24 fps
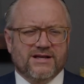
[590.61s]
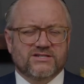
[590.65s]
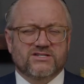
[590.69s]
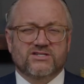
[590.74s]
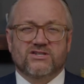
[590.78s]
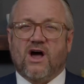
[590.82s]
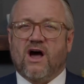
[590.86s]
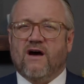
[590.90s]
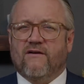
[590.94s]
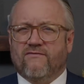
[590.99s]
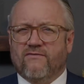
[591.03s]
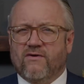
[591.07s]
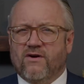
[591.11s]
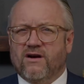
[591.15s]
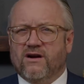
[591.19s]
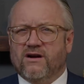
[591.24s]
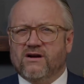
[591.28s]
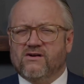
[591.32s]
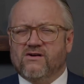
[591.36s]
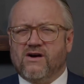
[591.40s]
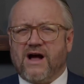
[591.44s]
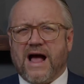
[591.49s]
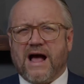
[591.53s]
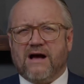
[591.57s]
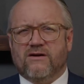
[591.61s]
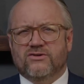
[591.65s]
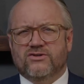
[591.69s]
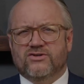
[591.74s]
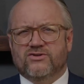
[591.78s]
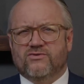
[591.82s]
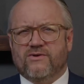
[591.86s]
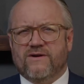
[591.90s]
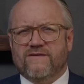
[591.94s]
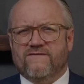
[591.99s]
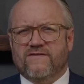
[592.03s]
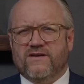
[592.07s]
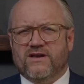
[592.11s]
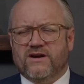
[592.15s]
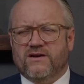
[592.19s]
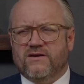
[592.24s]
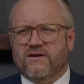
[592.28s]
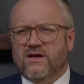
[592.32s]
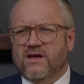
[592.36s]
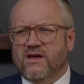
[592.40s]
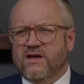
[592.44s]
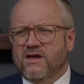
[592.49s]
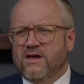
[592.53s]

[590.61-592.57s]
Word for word: software and cloud driven